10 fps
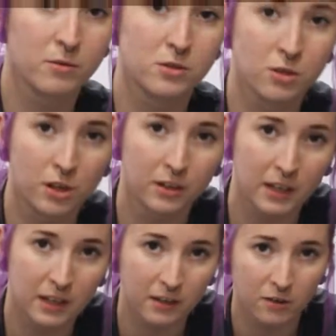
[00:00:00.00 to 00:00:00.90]

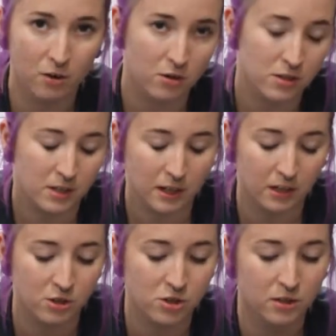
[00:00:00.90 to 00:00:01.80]
circulating nurse
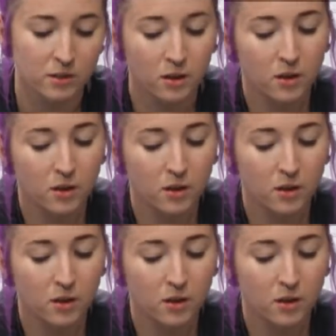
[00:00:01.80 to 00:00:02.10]
technician